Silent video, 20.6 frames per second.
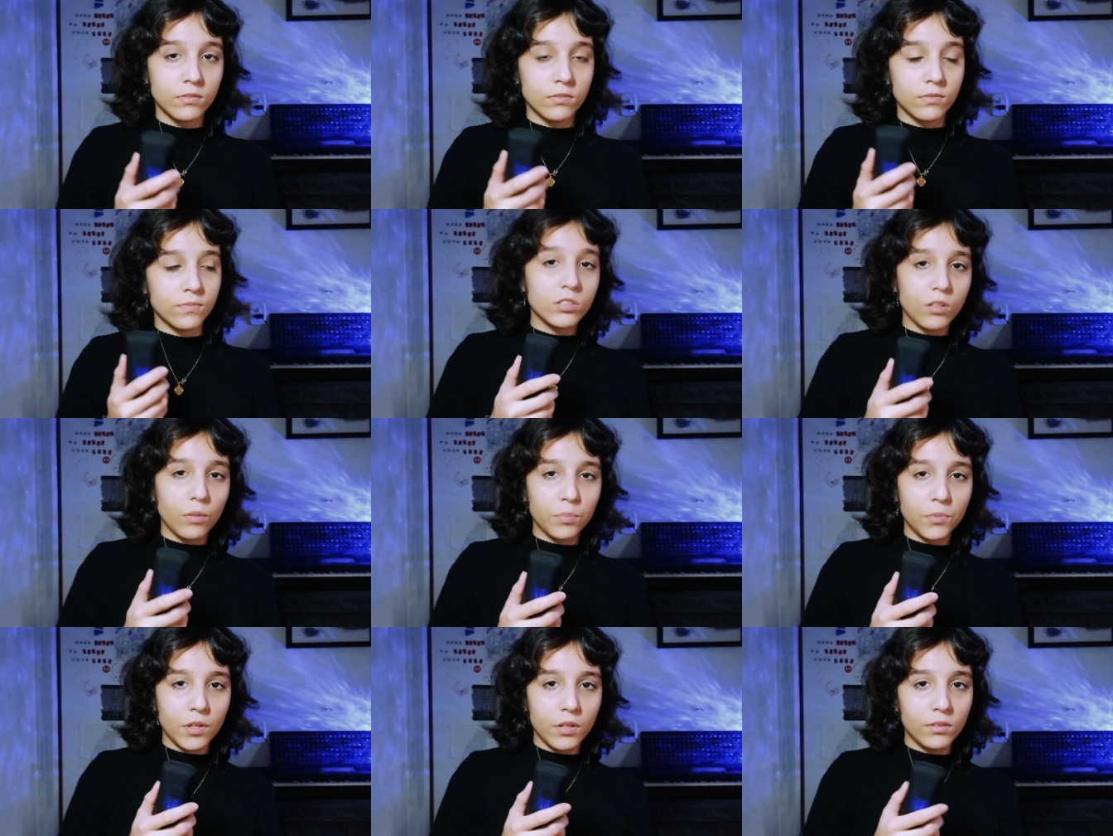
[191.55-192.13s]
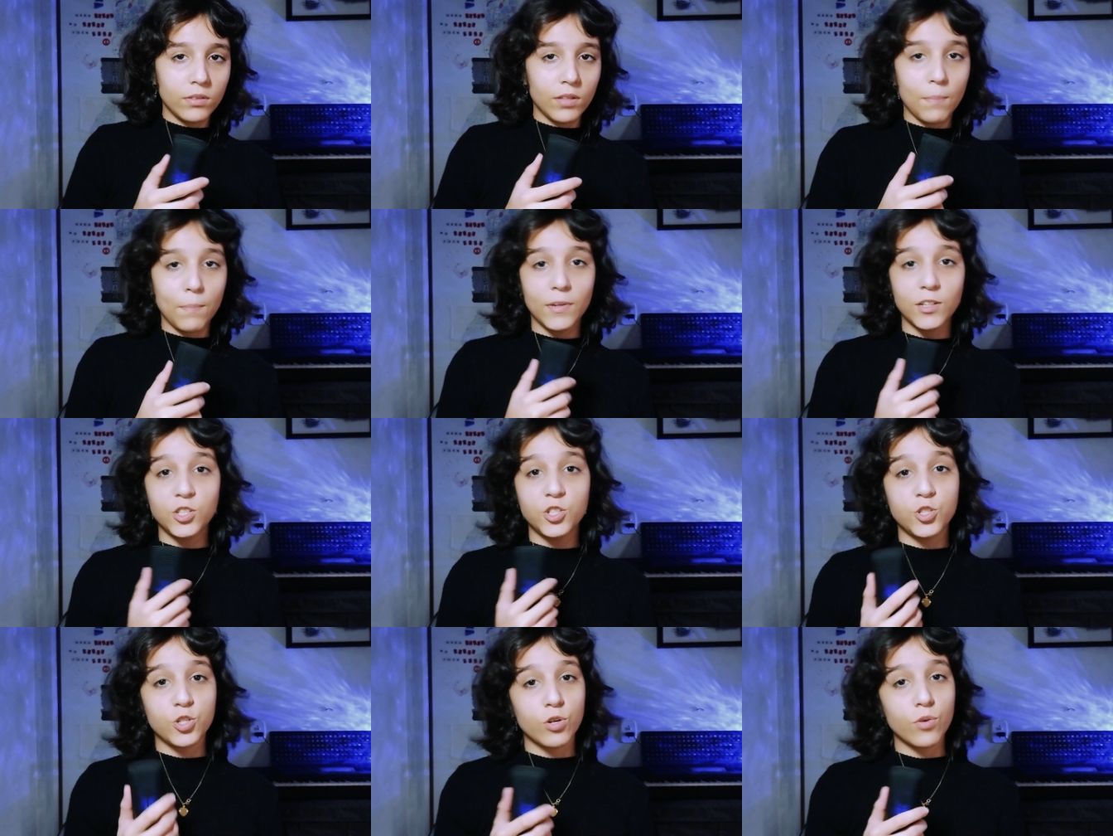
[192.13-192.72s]
which is something the
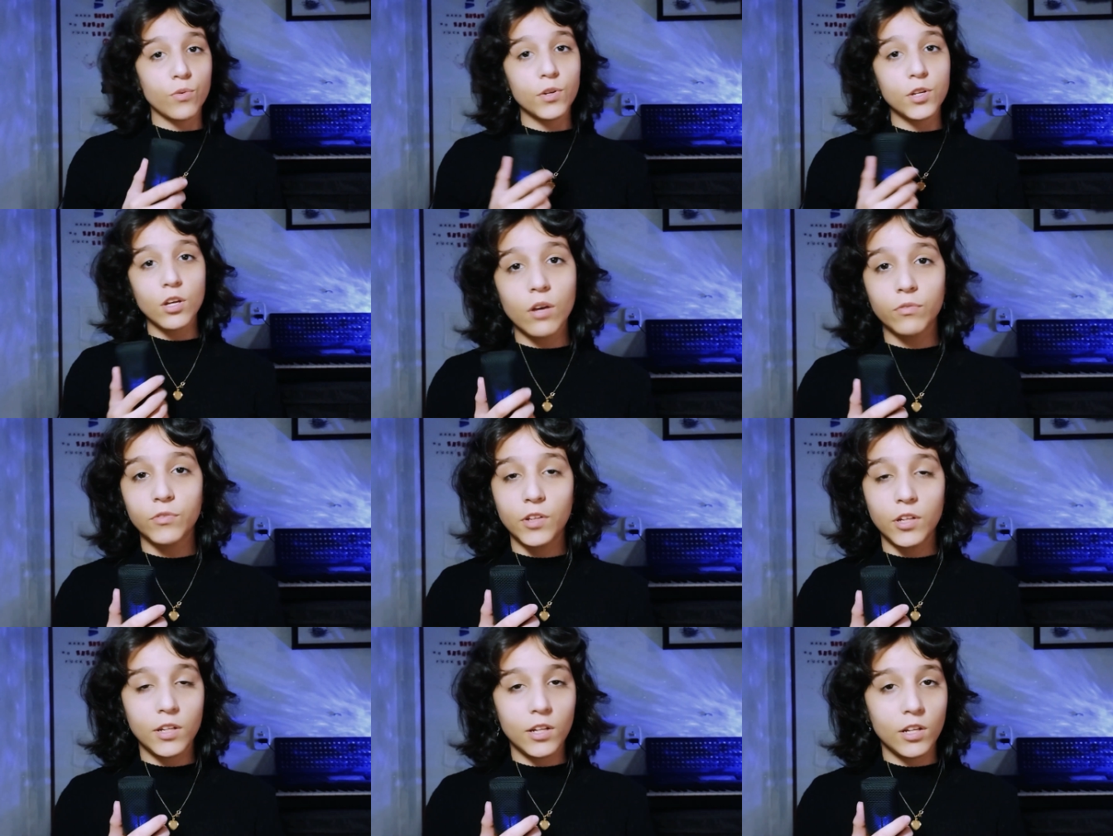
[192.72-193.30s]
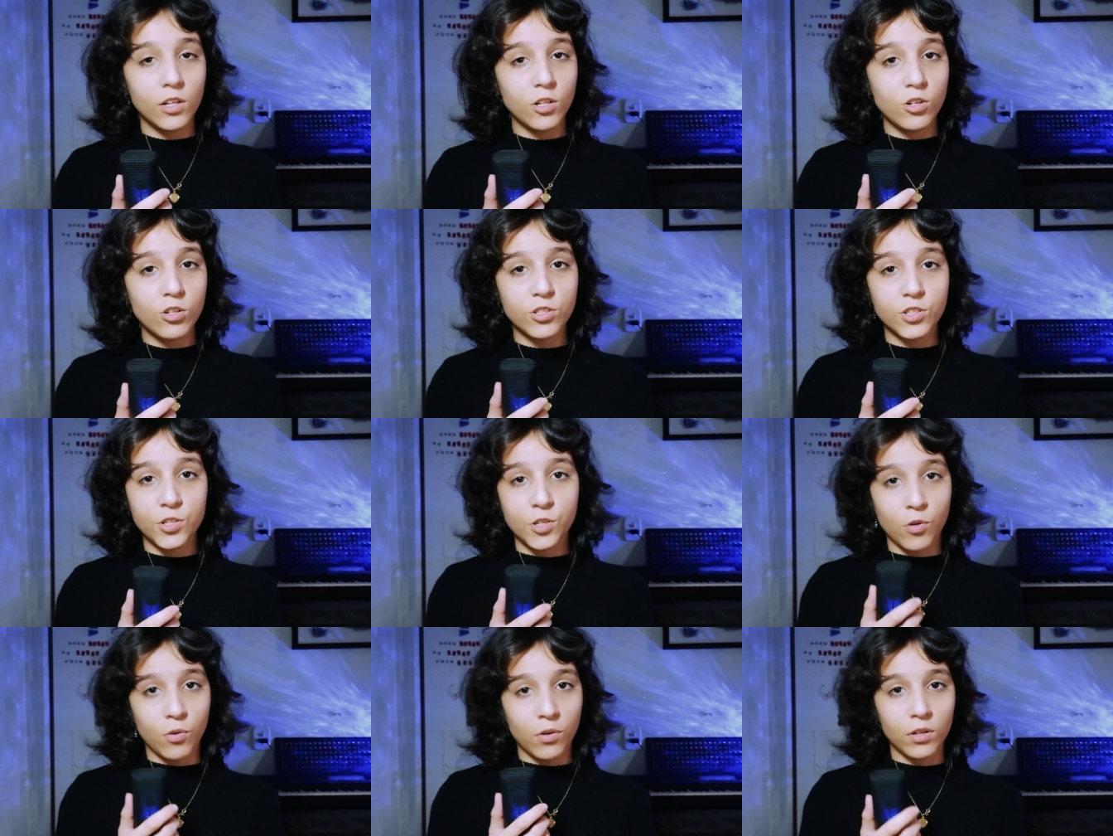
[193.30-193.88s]
majority of
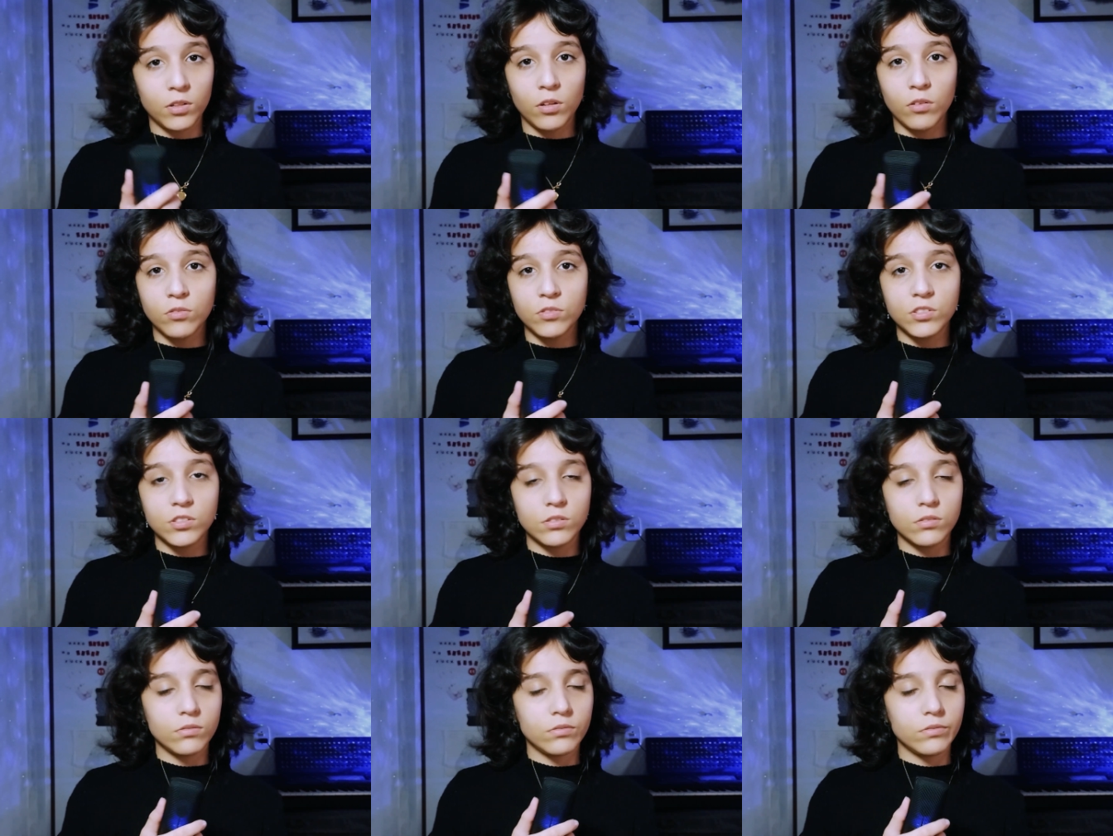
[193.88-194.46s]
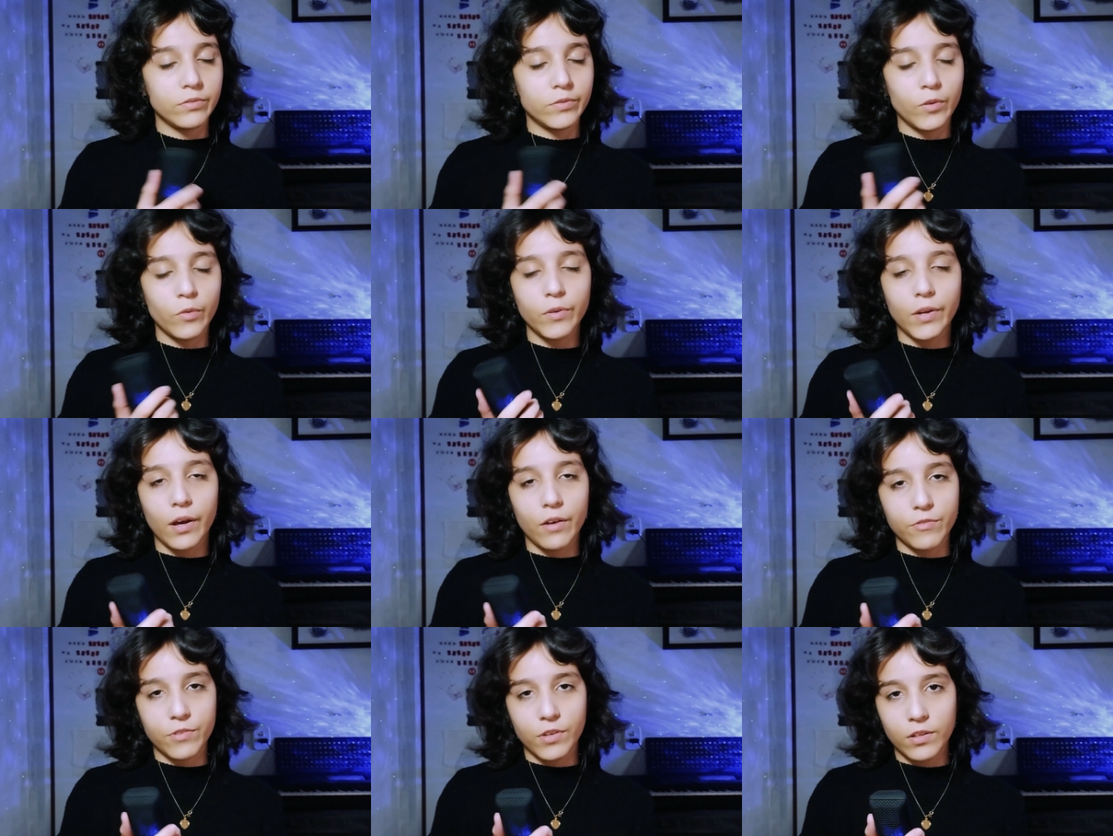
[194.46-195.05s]
teenagers and young adults
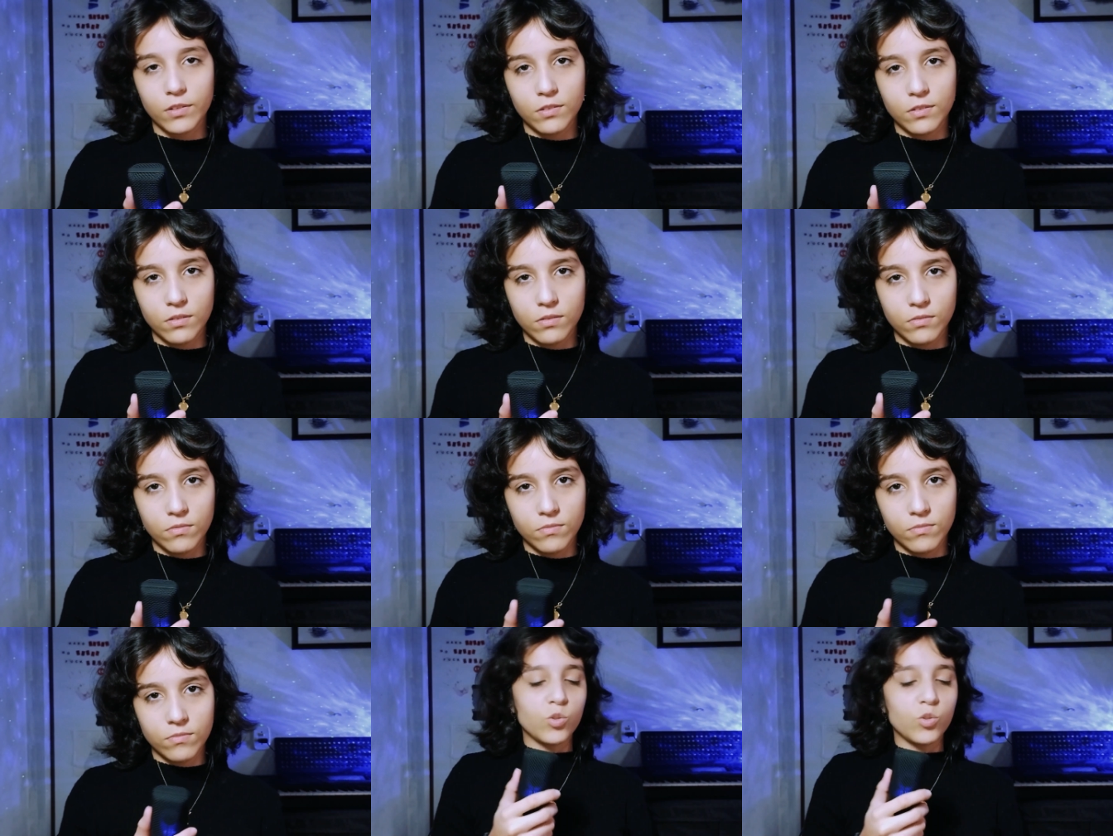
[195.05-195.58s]
don't have yet.